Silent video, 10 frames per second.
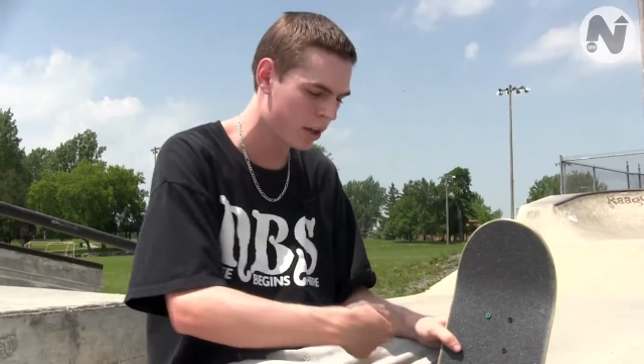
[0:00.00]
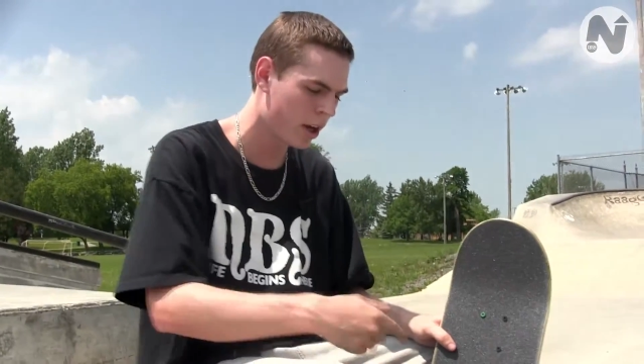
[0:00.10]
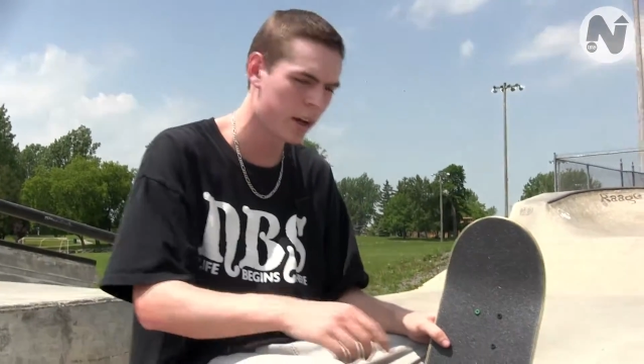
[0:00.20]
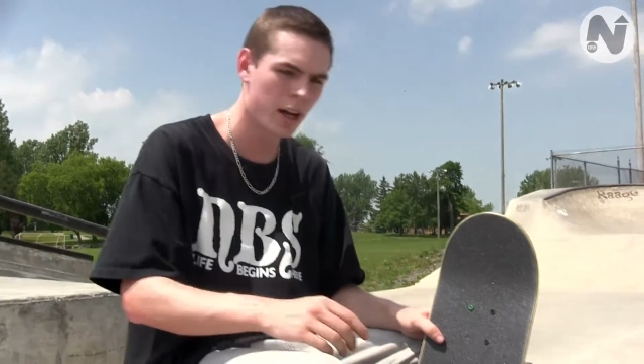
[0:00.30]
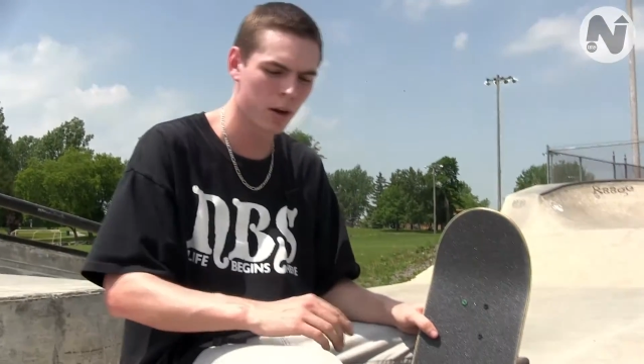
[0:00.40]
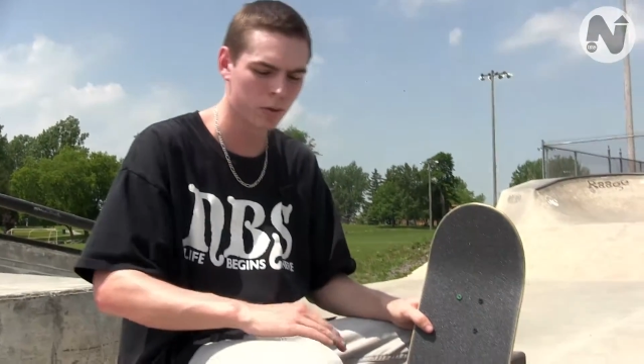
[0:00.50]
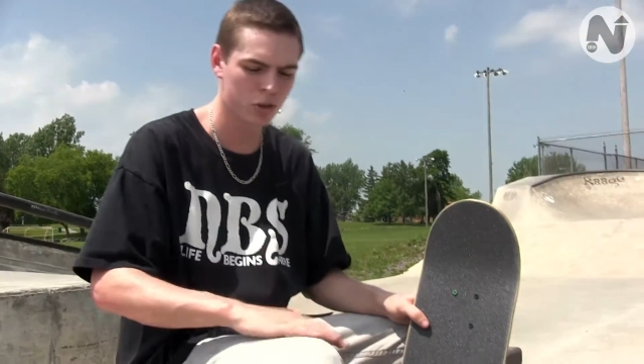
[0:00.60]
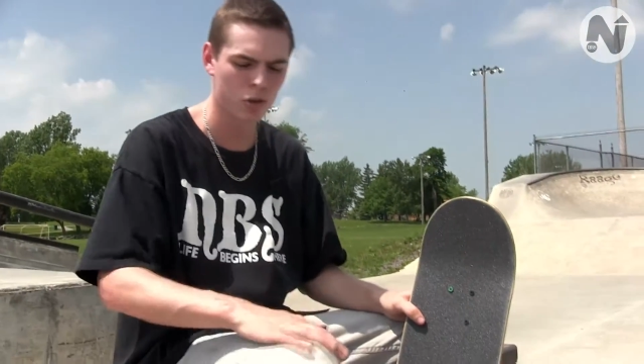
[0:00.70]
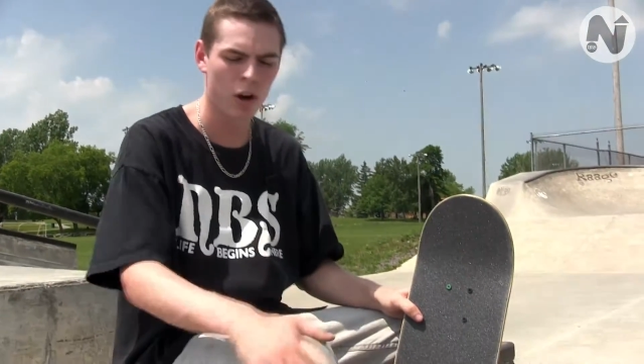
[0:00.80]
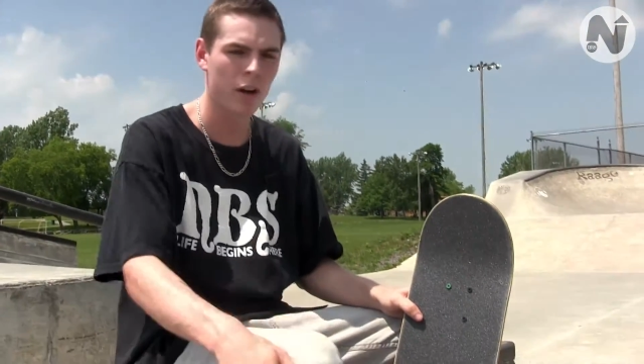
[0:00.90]
cutouts,
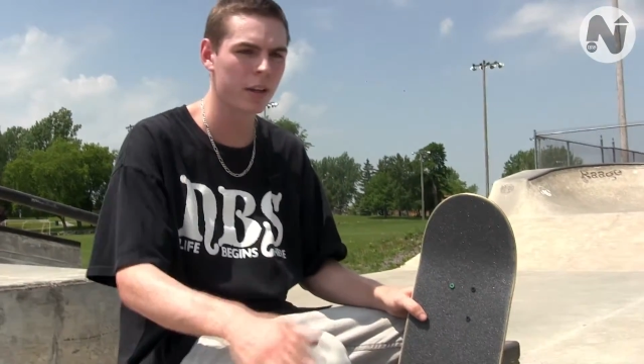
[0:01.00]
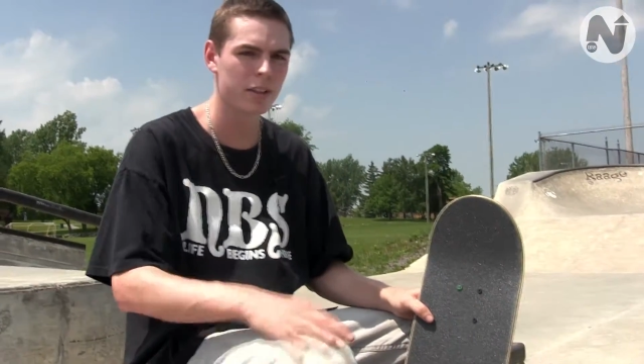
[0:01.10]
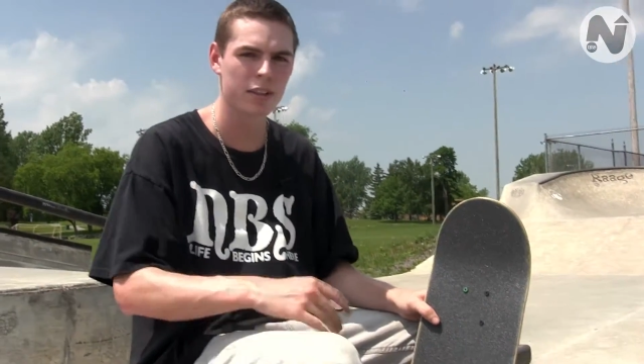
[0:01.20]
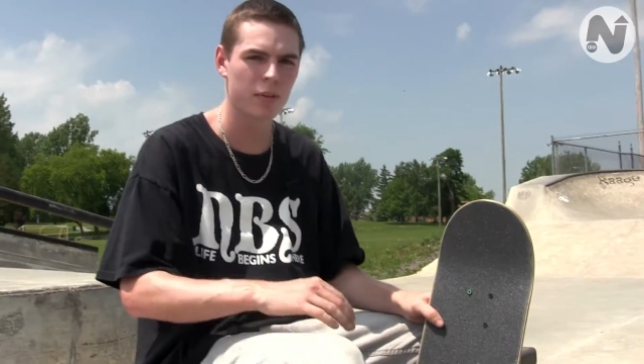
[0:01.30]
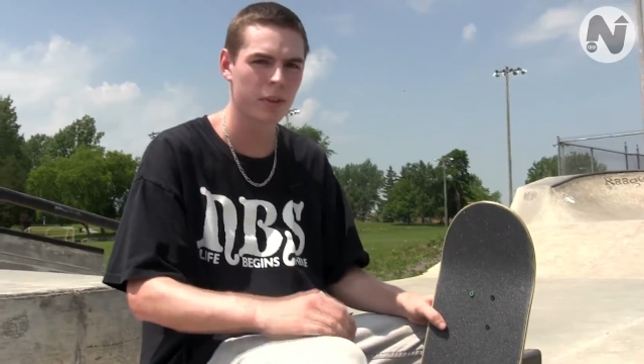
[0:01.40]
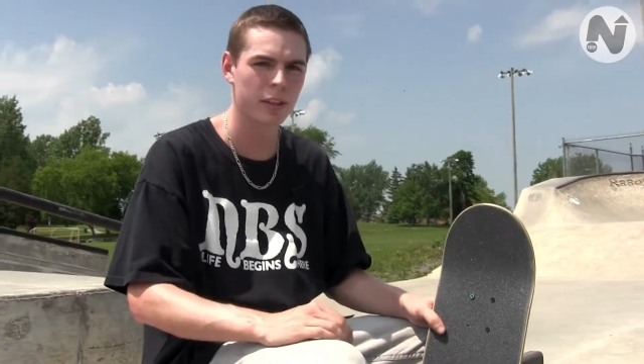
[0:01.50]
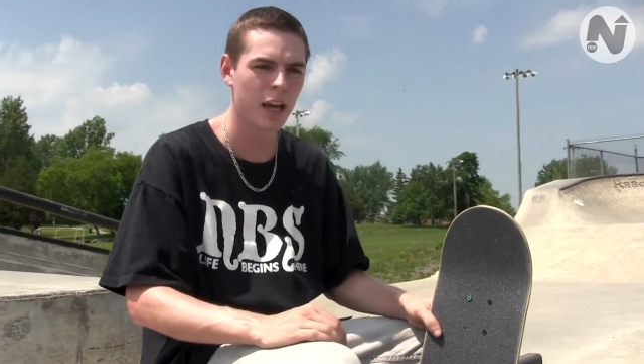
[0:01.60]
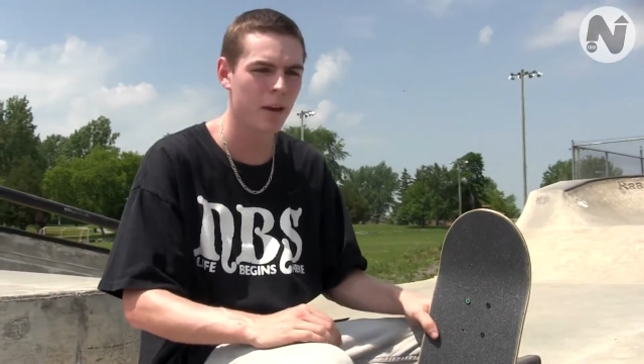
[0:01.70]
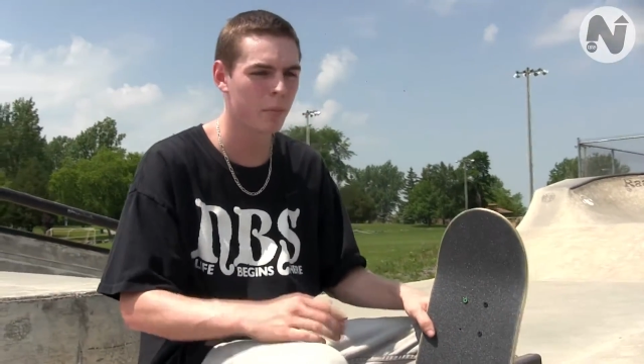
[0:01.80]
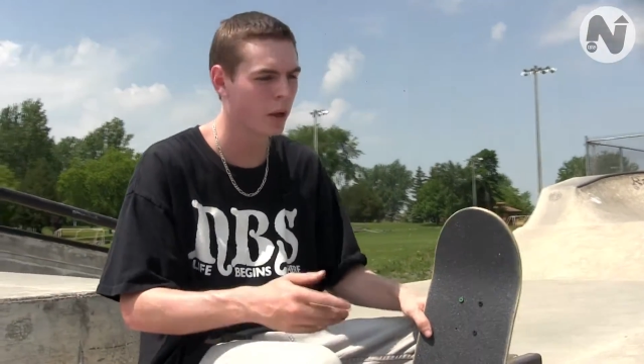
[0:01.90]
drawings, stuff like
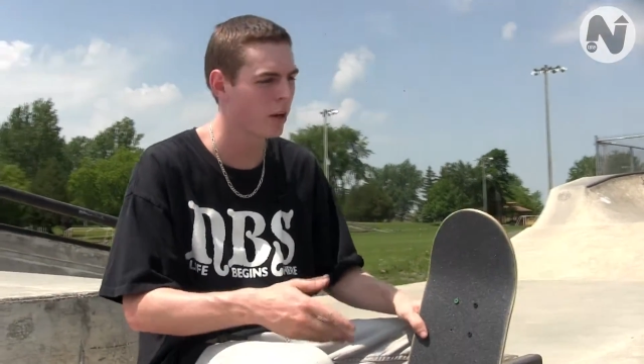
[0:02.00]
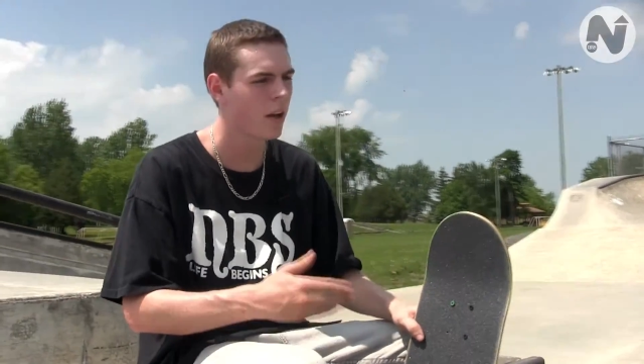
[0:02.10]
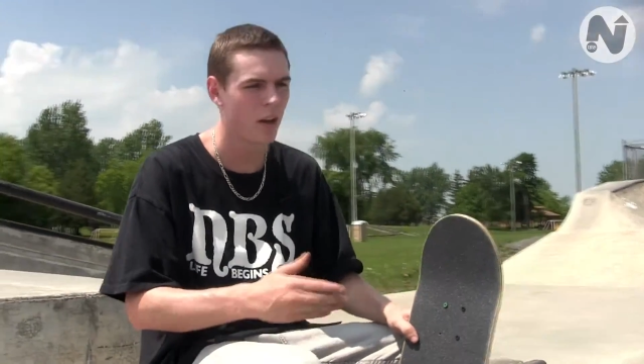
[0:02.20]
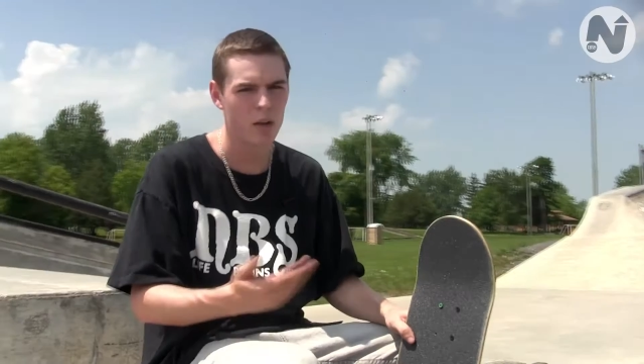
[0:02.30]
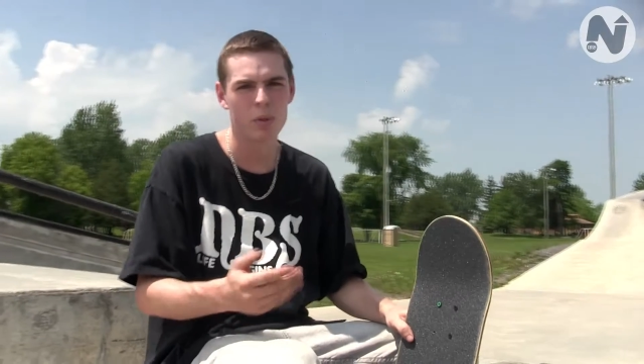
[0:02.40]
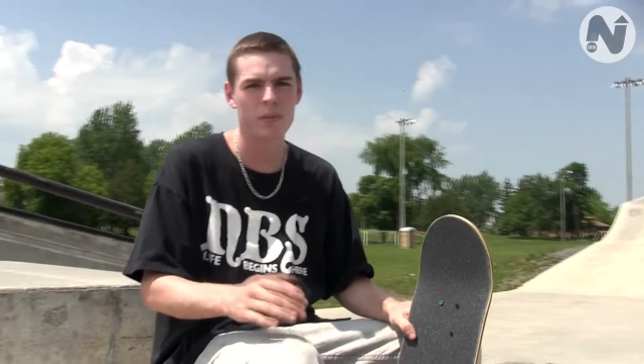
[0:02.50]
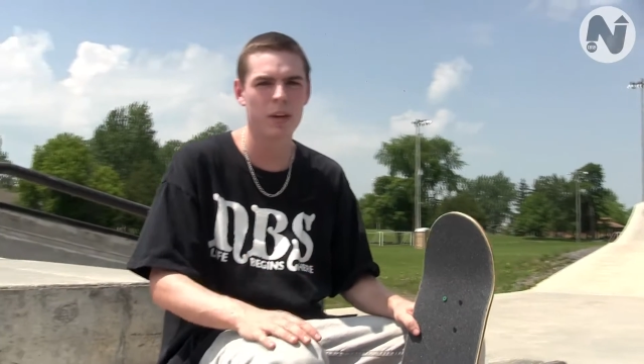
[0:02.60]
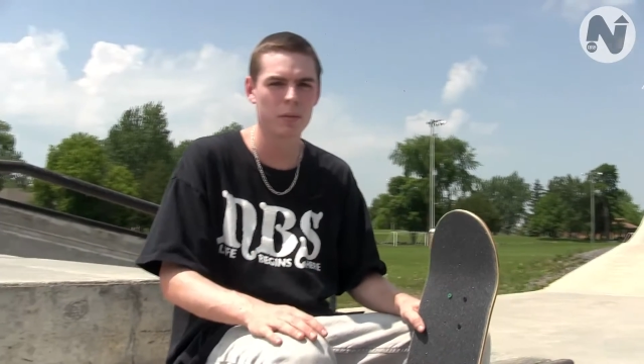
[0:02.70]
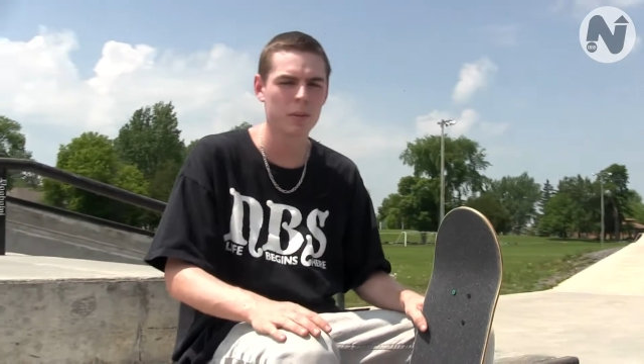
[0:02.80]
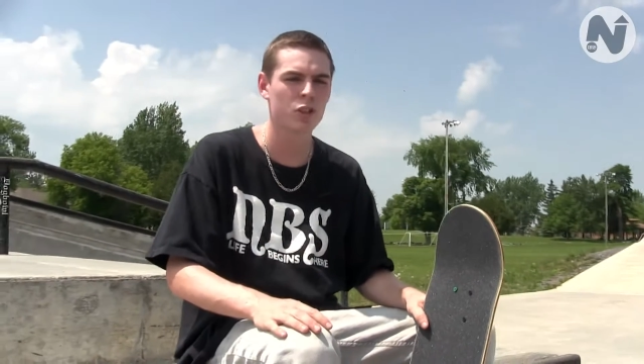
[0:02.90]
that, but I really
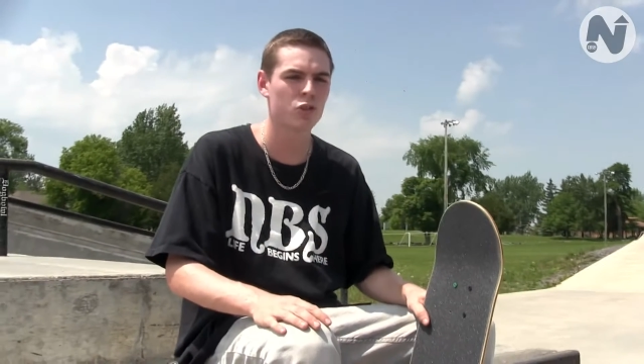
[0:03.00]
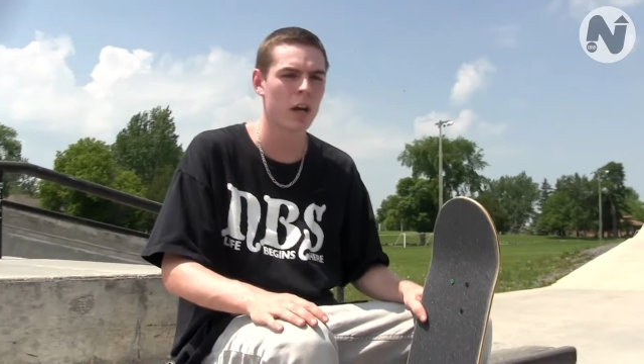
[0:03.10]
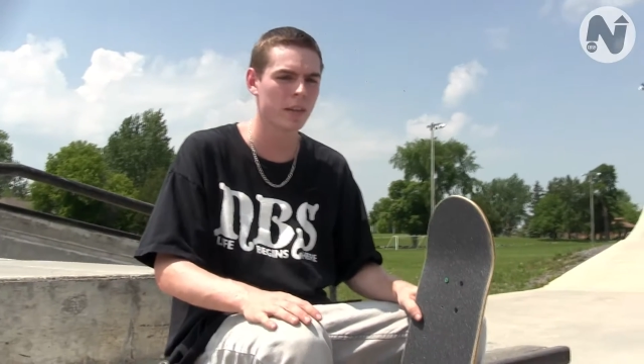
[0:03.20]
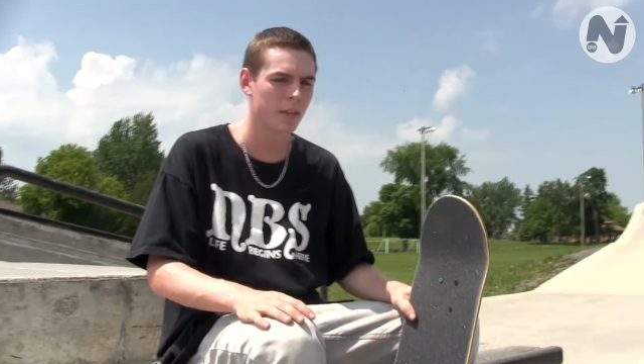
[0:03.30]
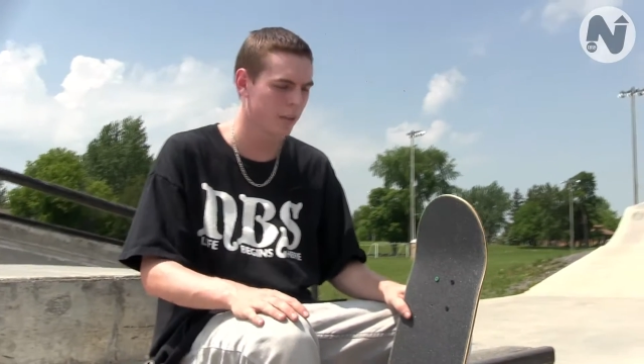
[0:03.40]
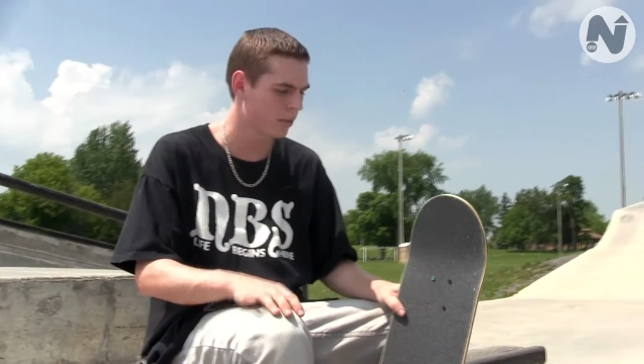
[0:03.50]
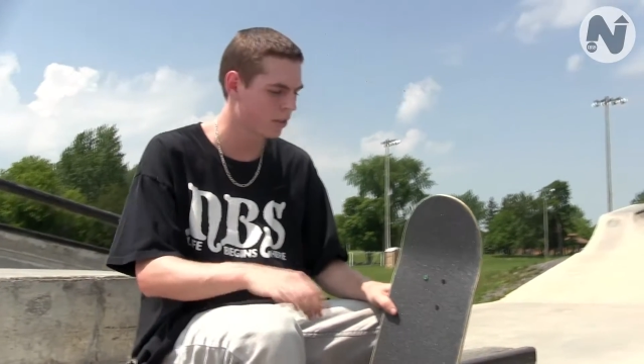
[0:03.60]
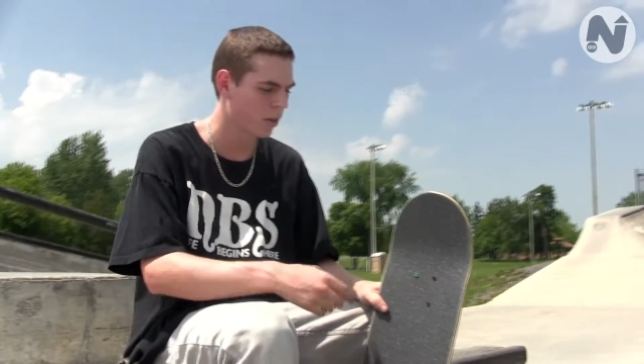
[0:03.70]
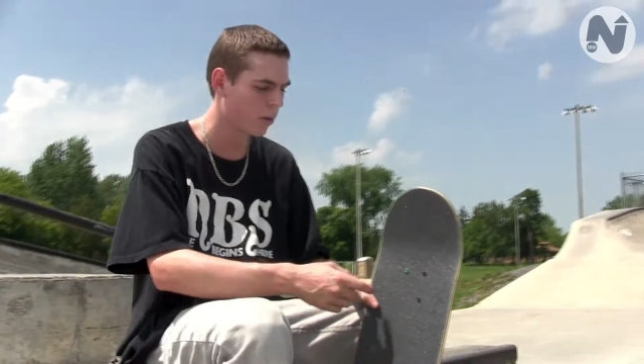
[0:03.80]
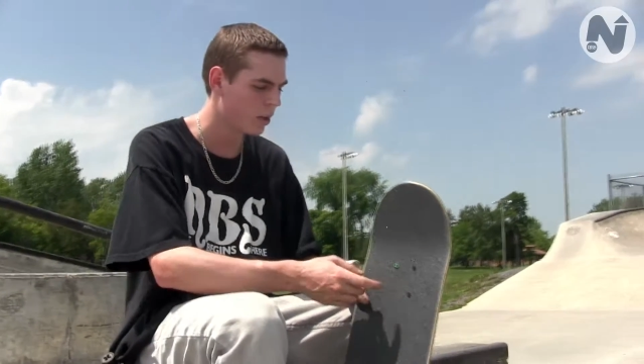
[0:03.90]
found them distracting,
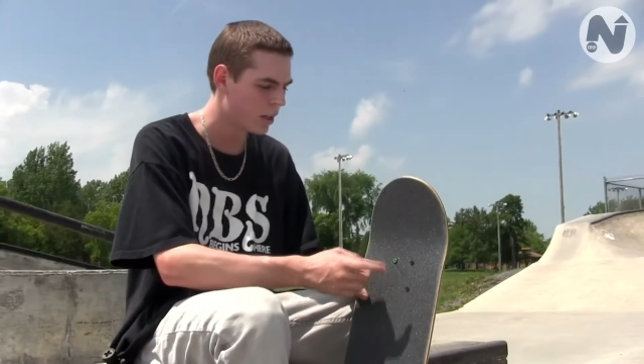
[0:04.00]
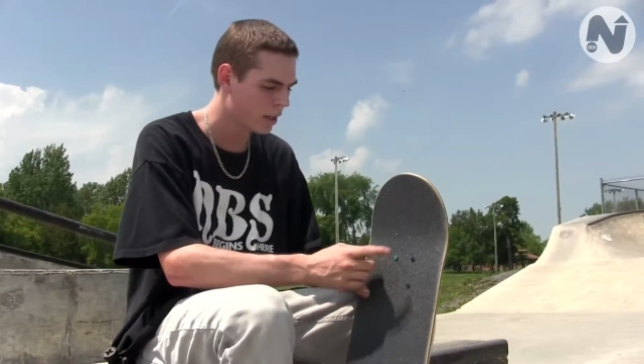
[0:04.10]
so